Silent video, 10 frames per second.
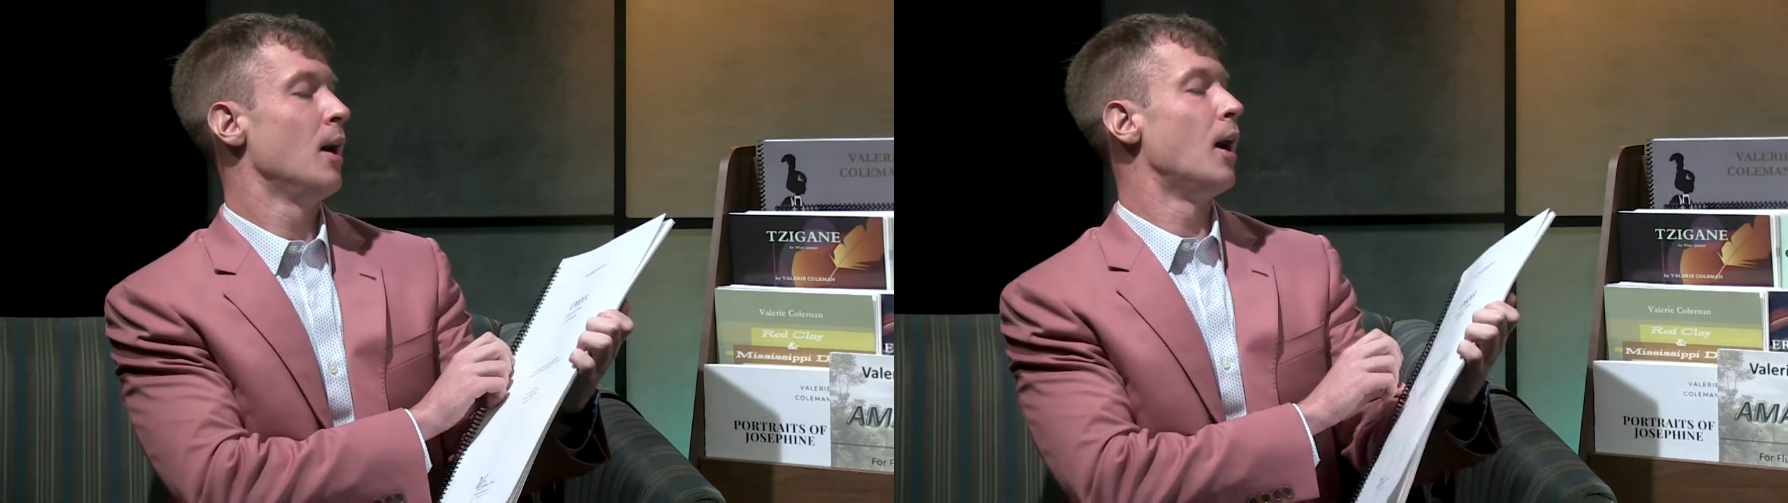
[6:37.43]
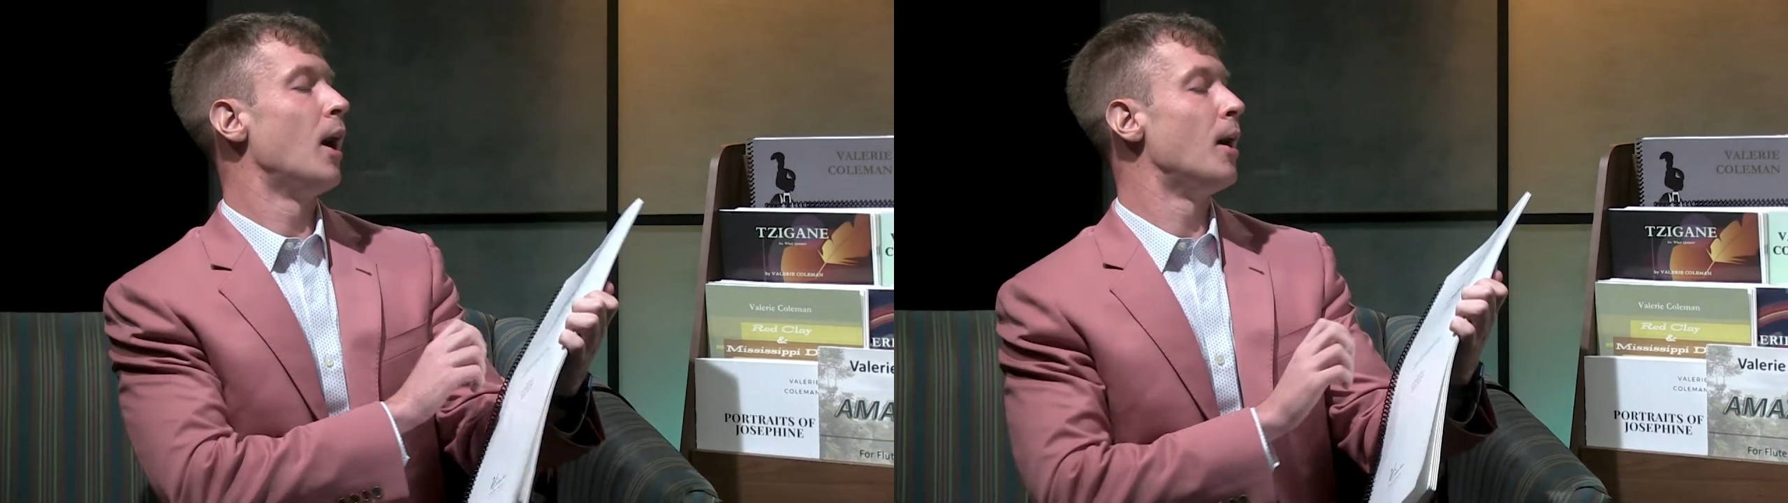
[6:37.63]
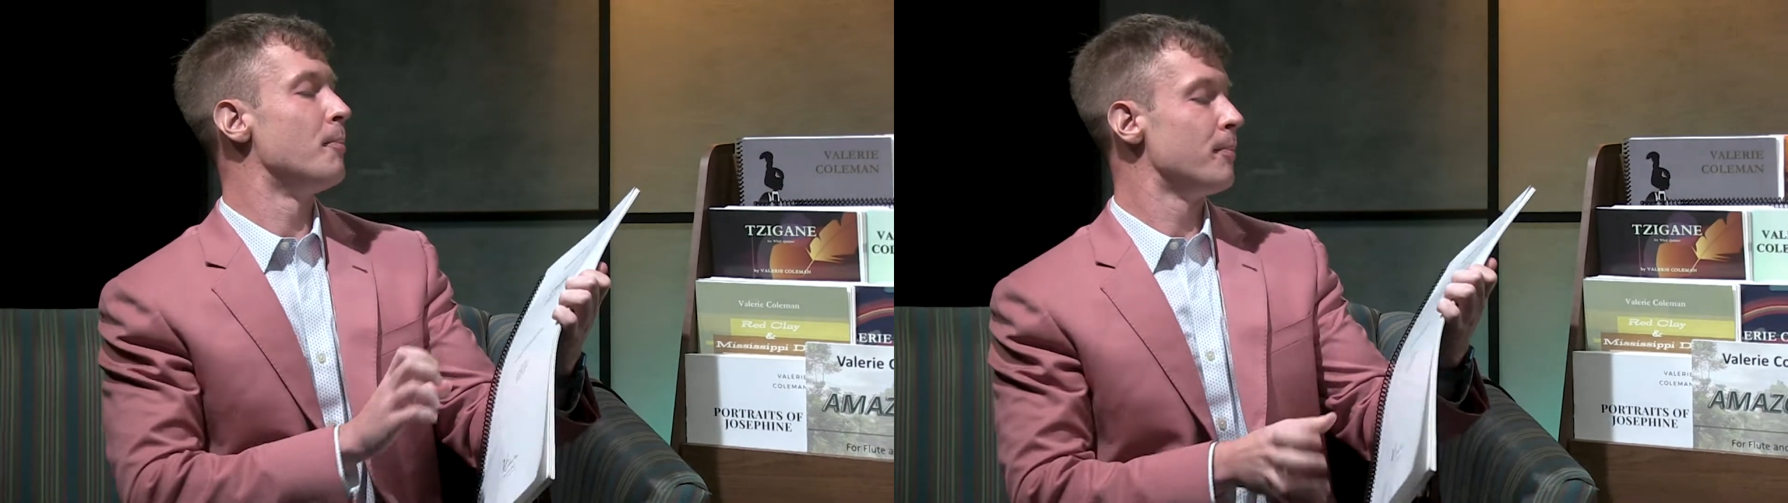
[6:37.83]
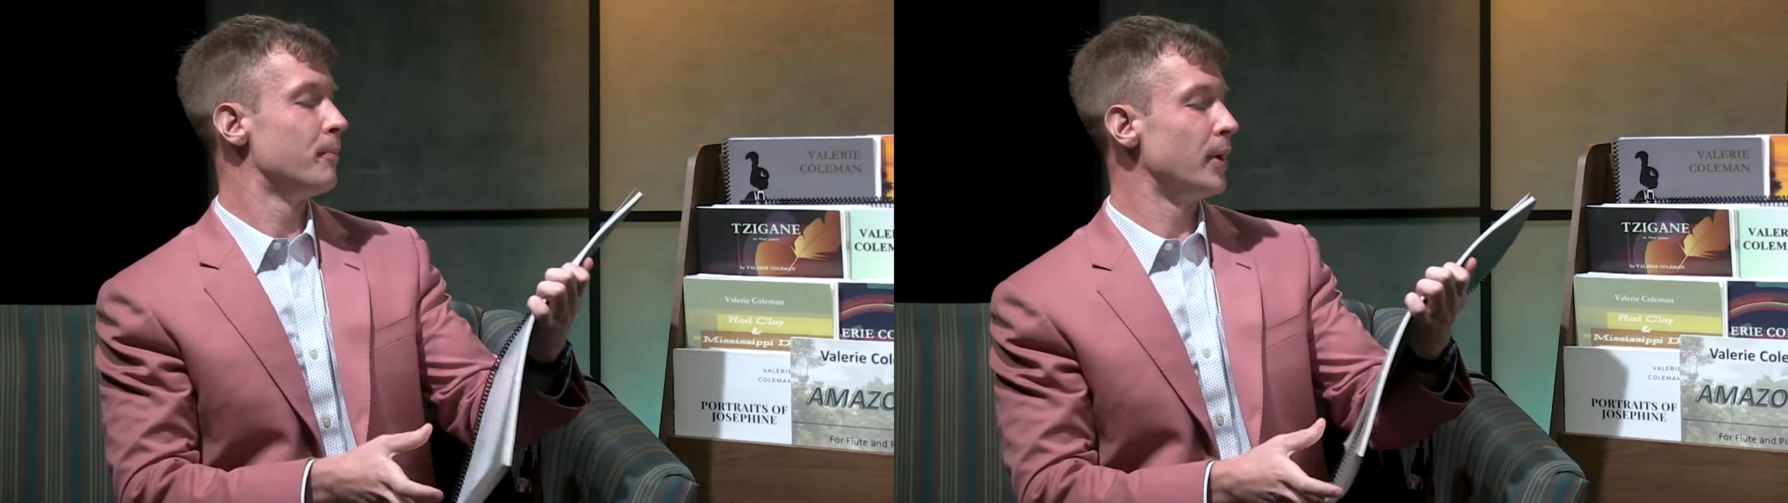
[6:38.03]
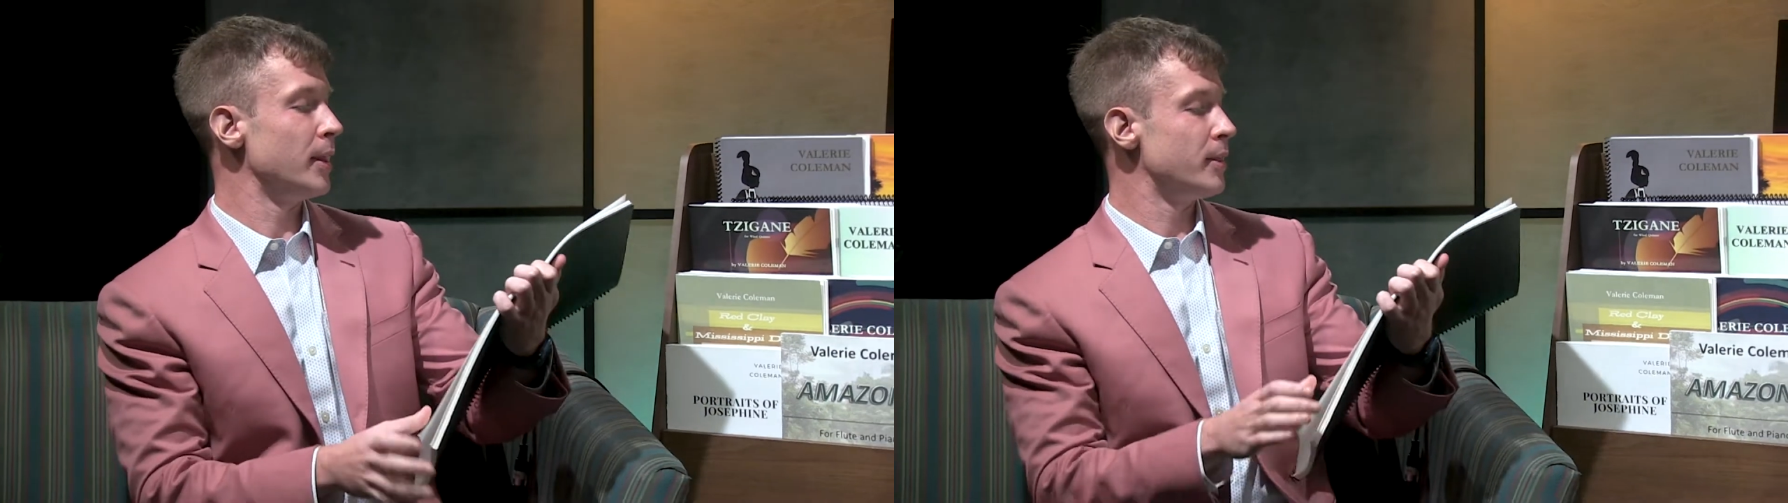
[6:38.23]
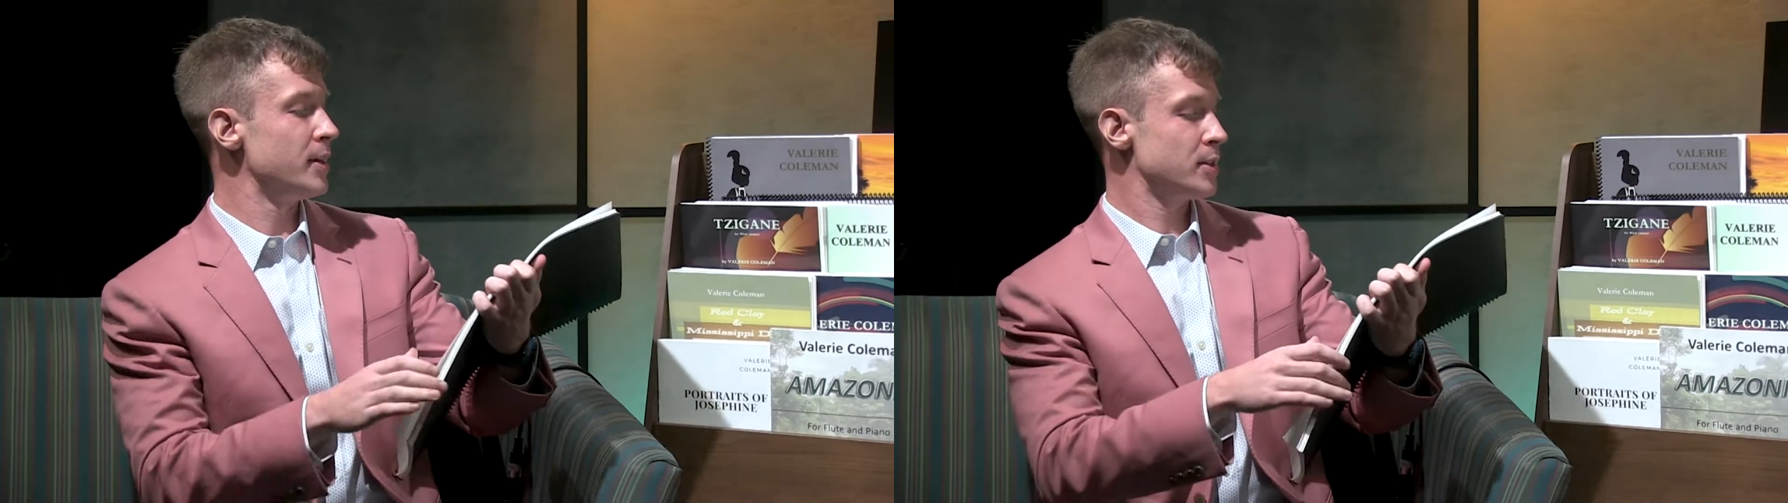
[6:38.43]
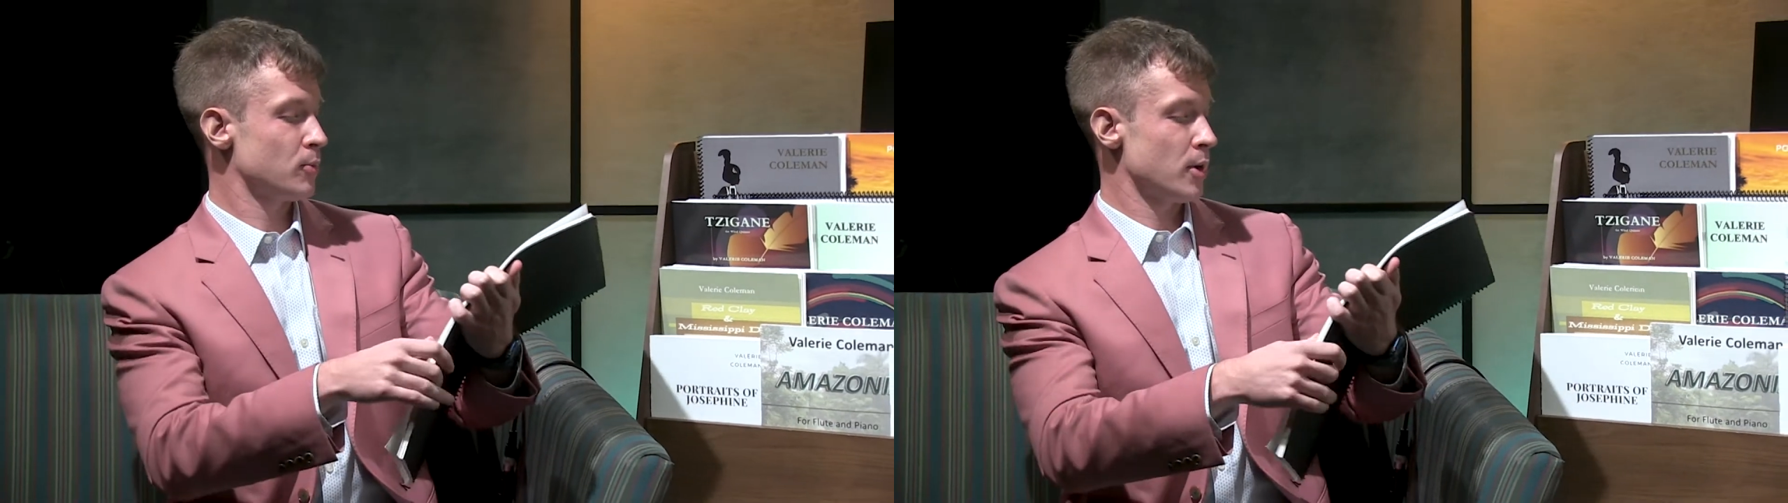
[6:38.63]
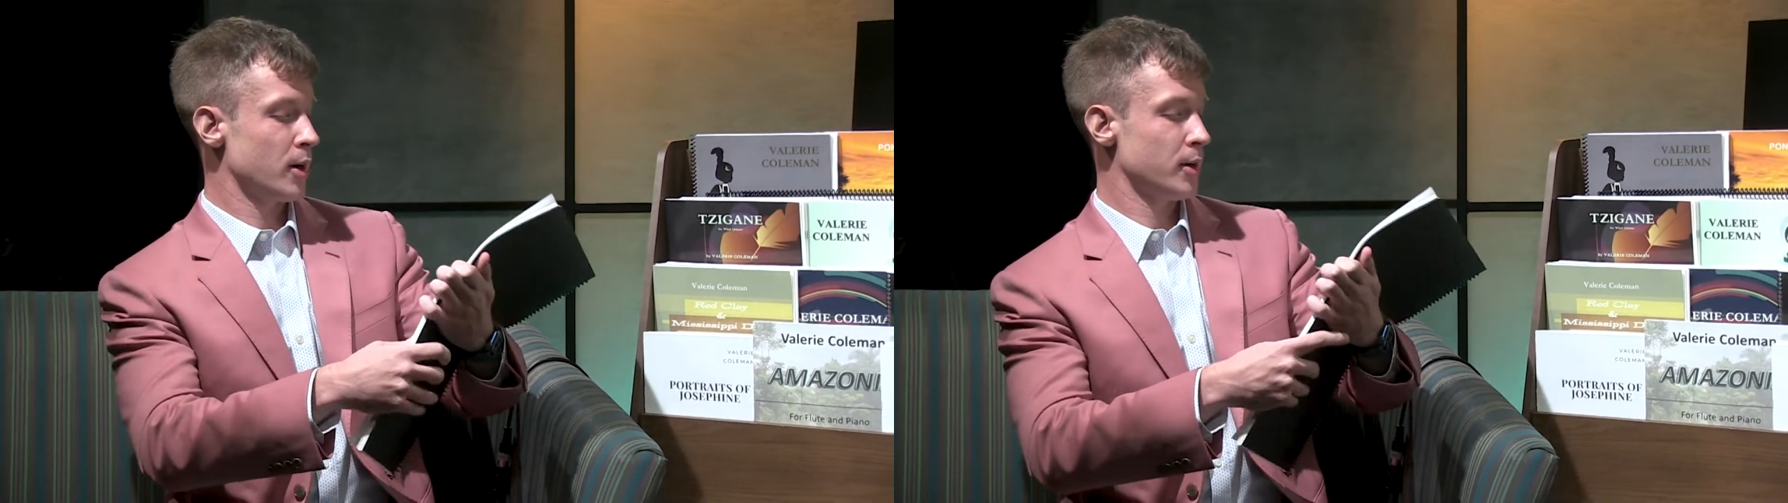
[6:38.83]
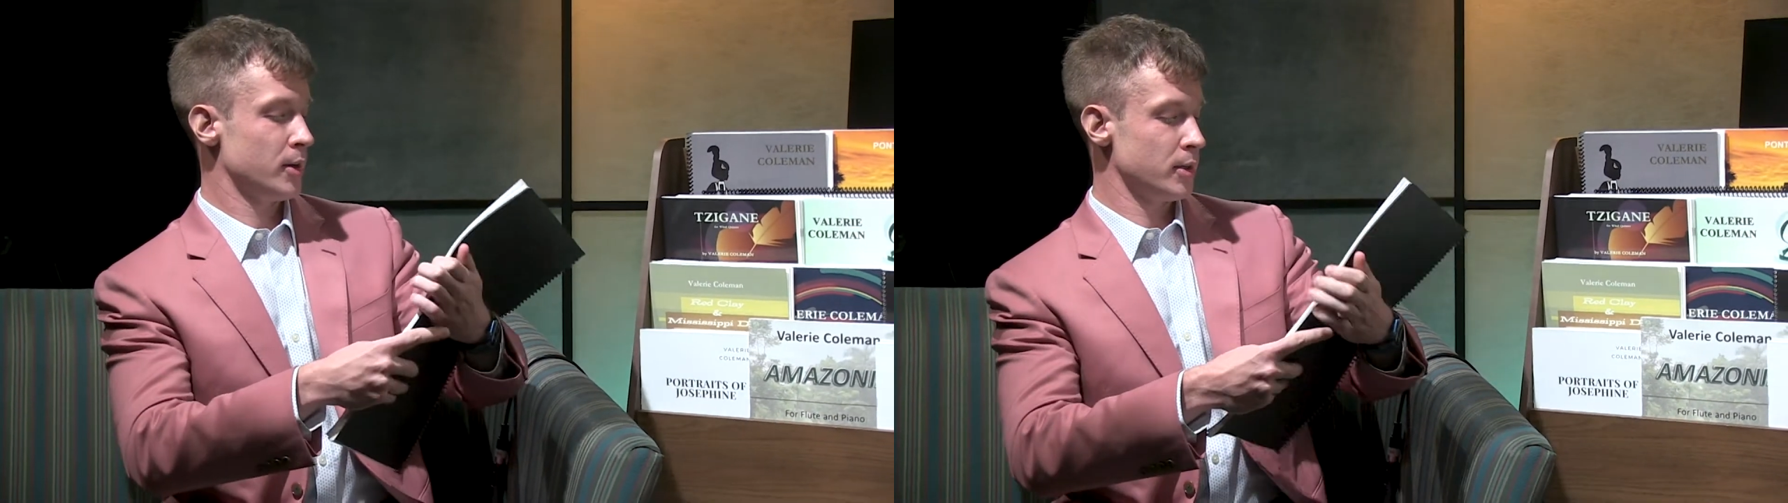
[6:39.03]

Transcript: Um, but this work,